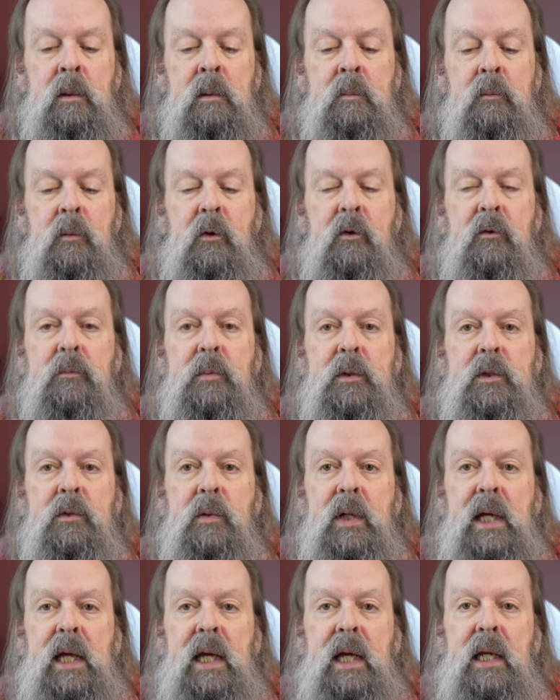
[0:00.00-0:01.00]
move
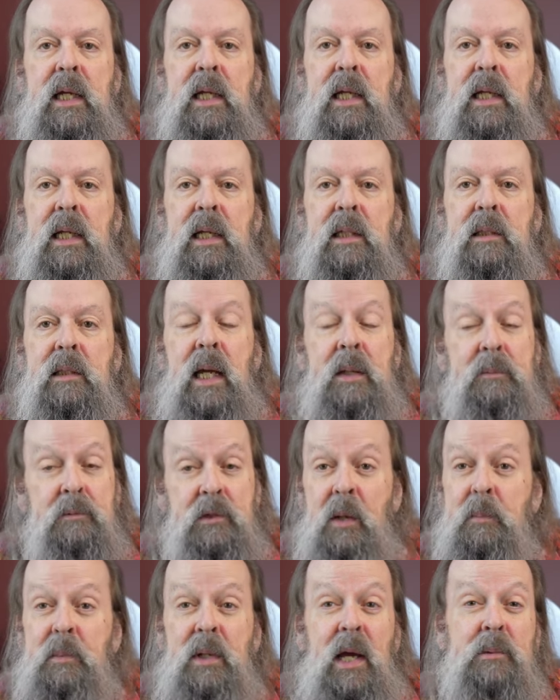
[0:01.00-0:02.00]
between and, and
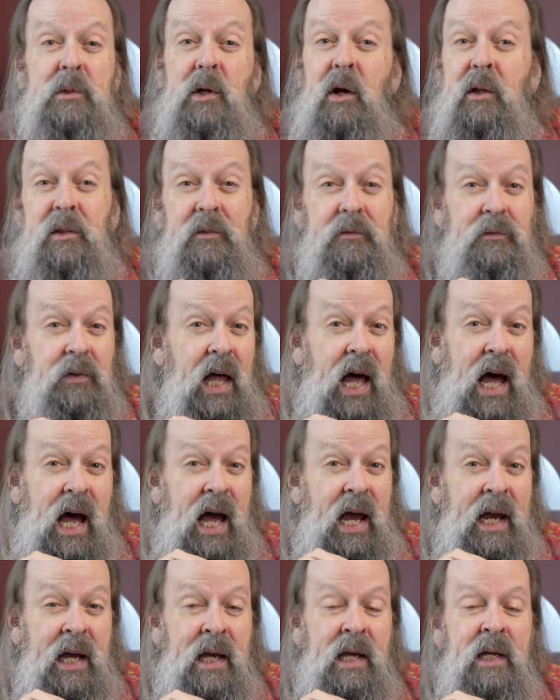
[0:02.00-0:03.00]
sometimes on the
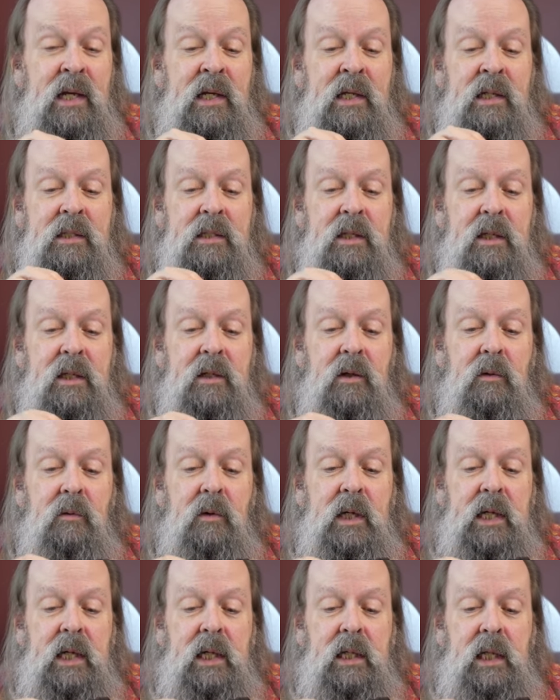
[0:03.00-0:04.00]
fly, so you don't
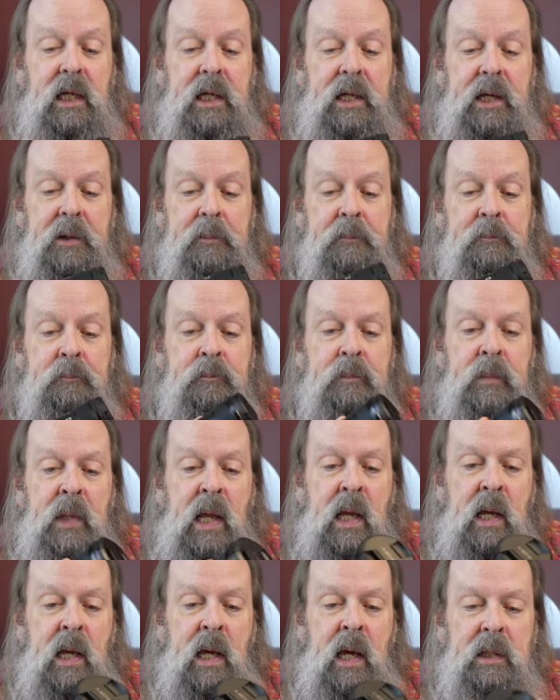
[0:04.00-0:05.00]
want it clicking.
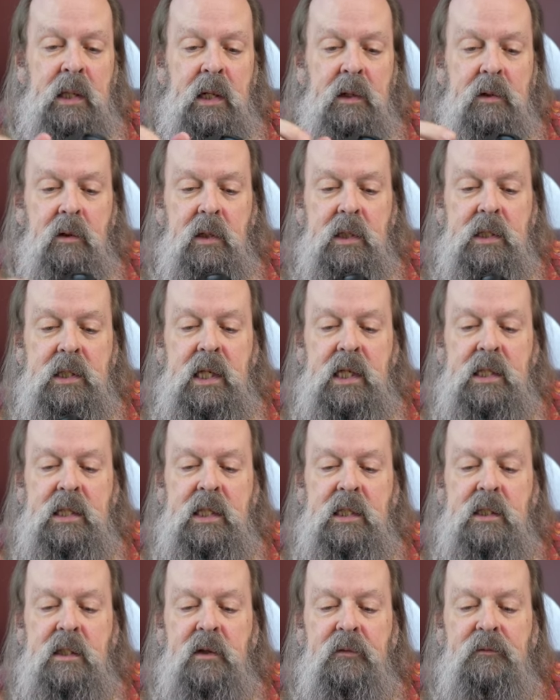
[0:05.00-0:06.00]
And then of course, this
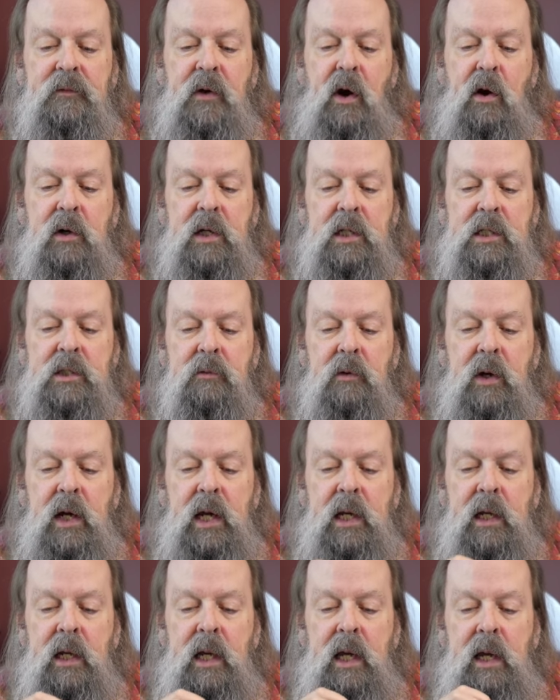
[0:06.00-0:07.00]
is the focus
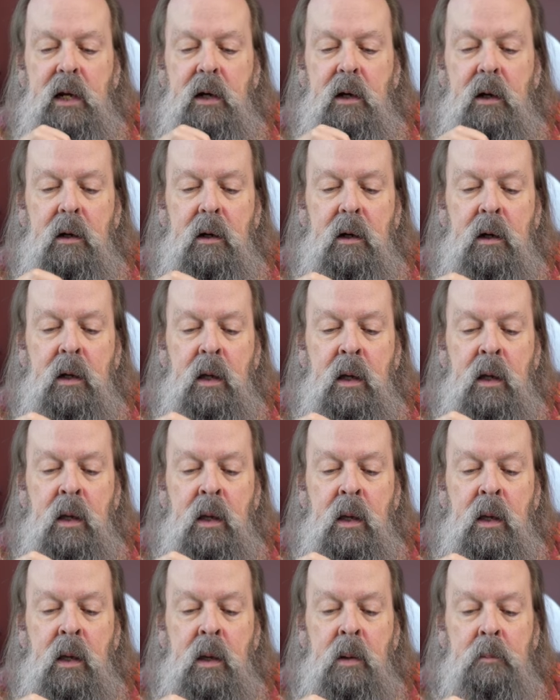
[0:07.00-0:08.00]
ring here.
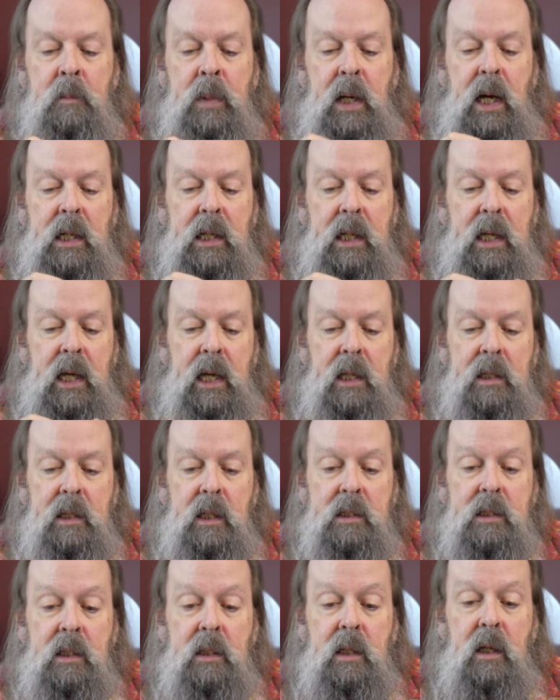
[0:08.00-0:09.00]
But again,
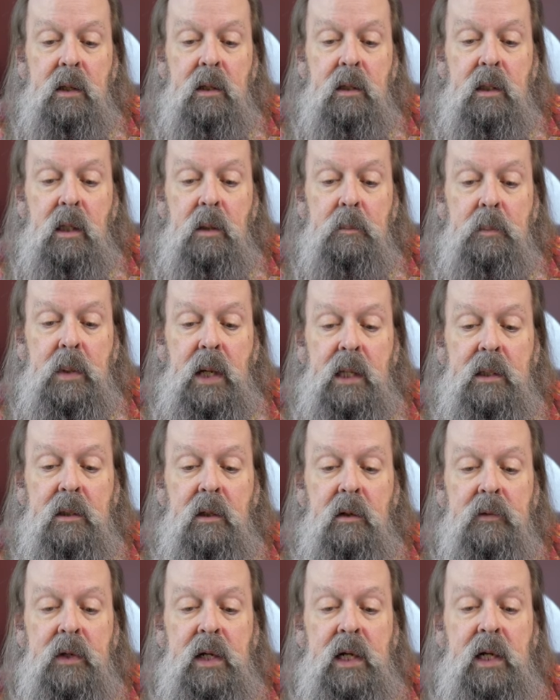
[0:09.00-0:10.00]
there's another little button
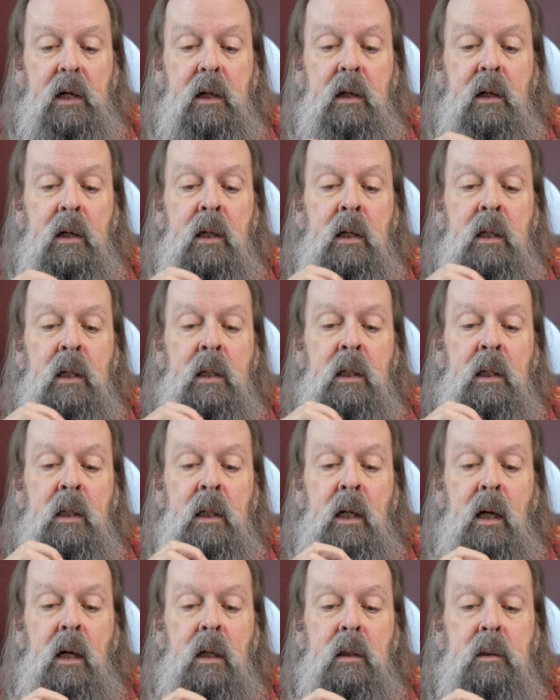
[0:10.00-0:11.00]
over here,
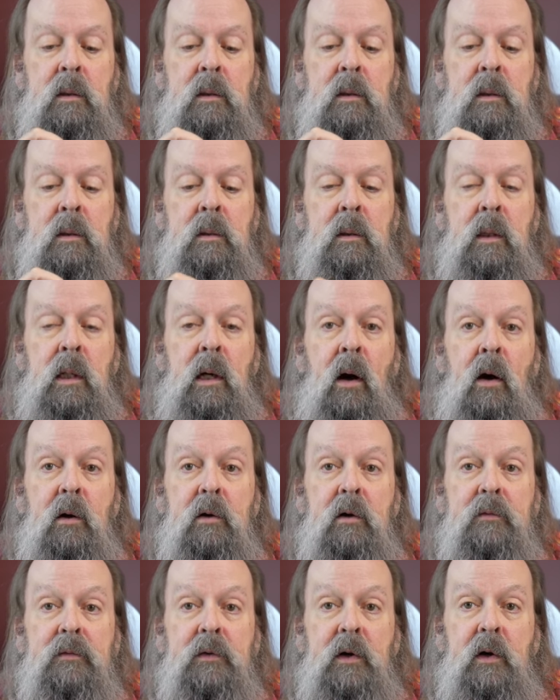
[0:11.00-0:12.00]

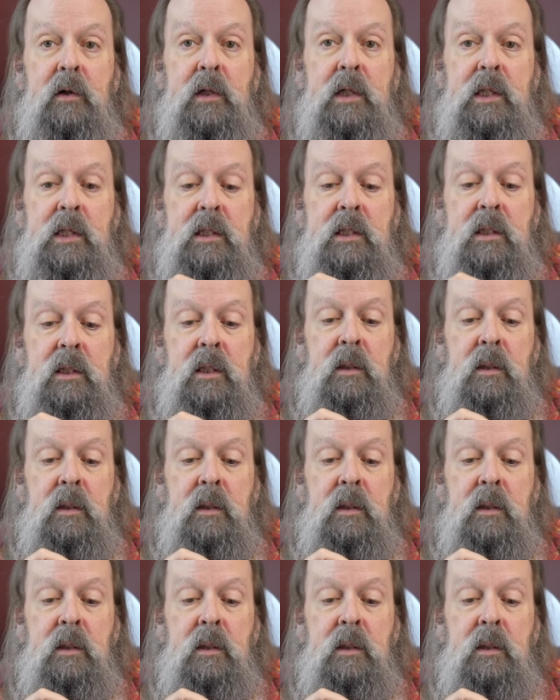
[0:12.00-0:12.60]
autofocus,